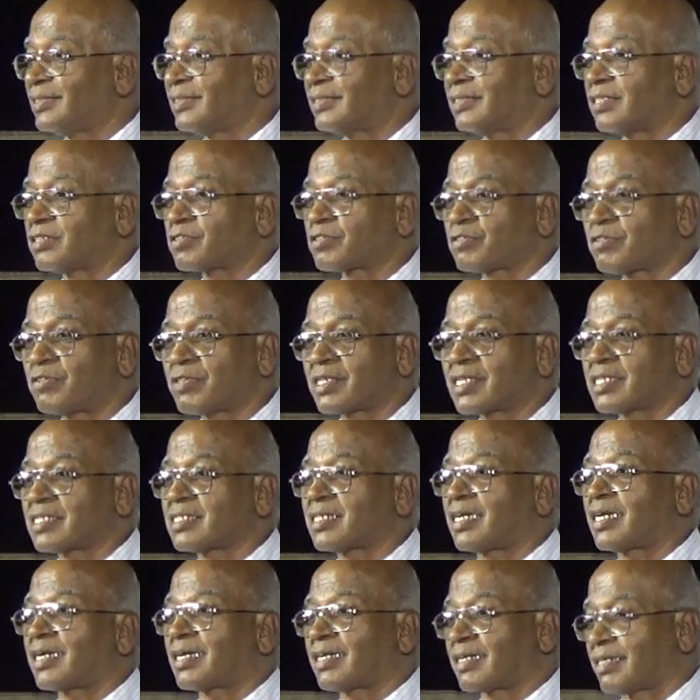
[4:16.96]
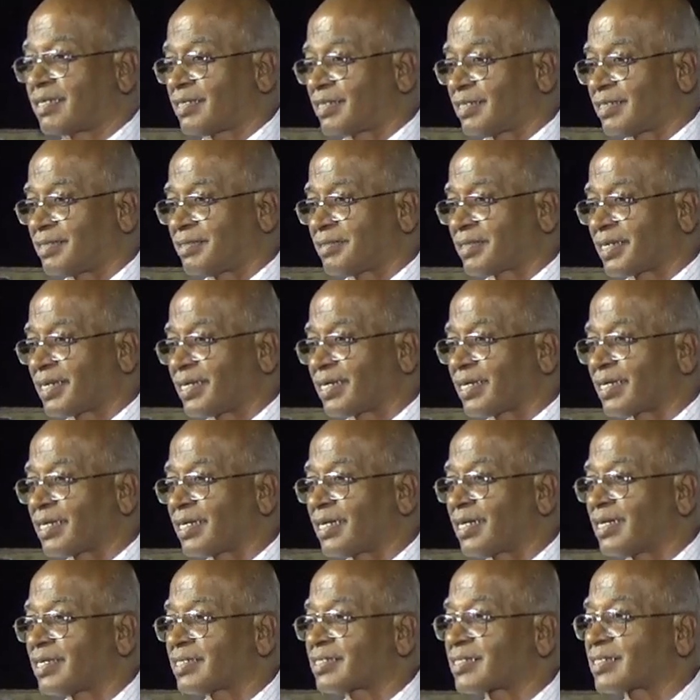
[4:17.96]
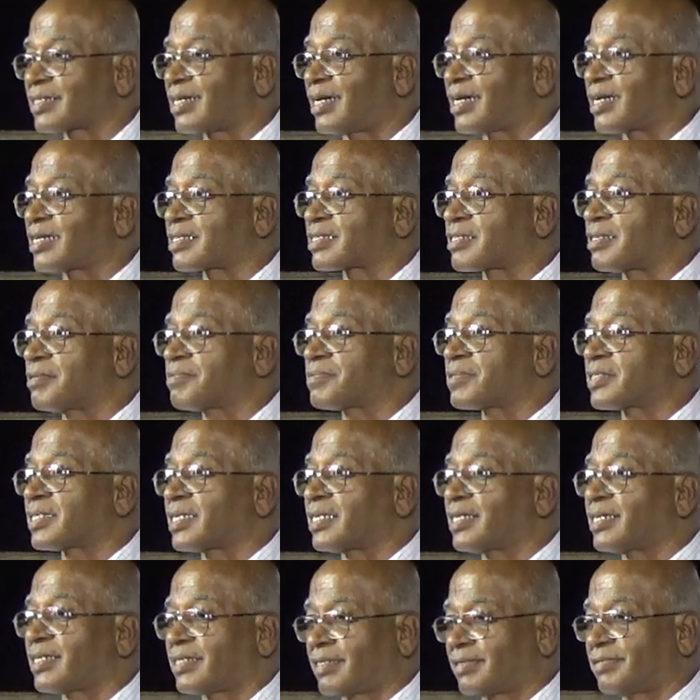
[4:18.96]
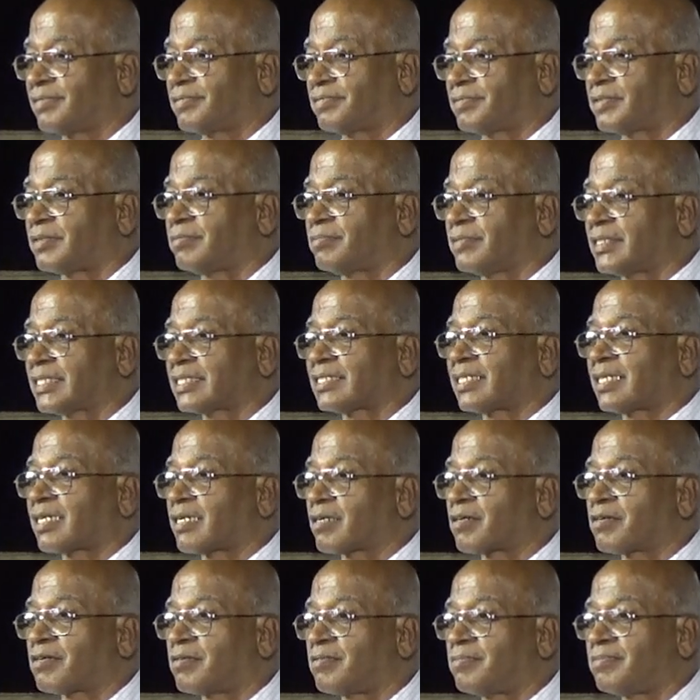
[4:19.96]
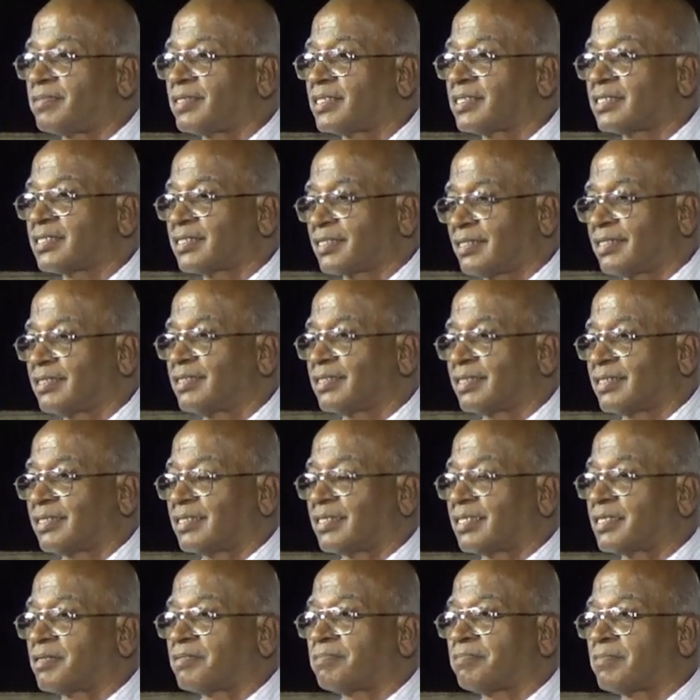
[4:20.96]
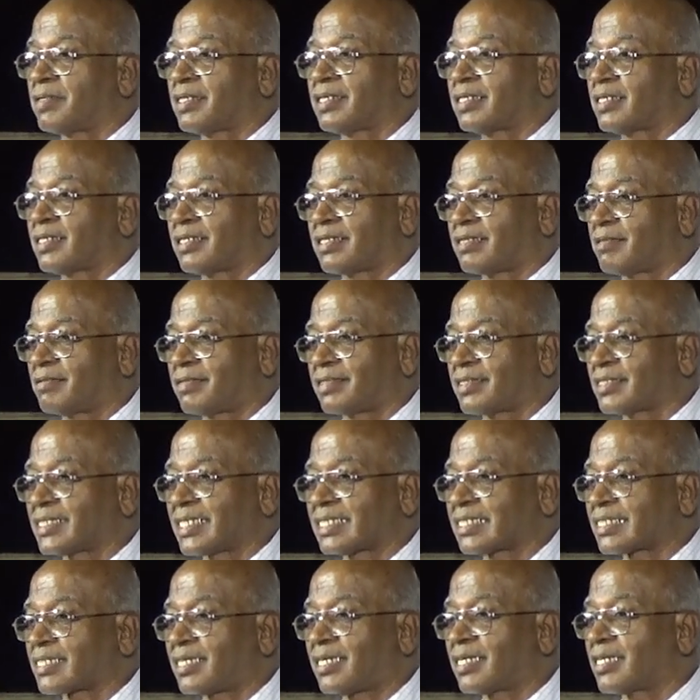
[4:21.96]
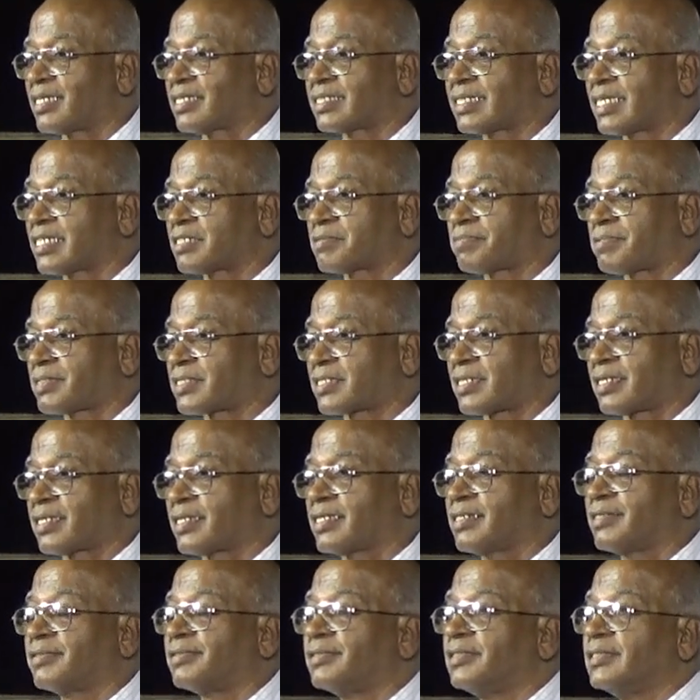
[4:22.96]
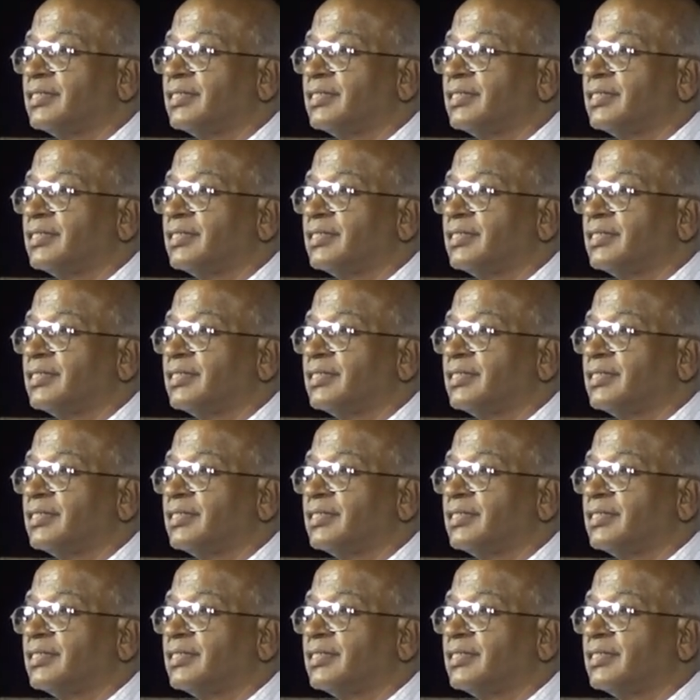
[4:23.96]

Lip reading: the students are getting less scholarships here from the central government. Research scholars especially.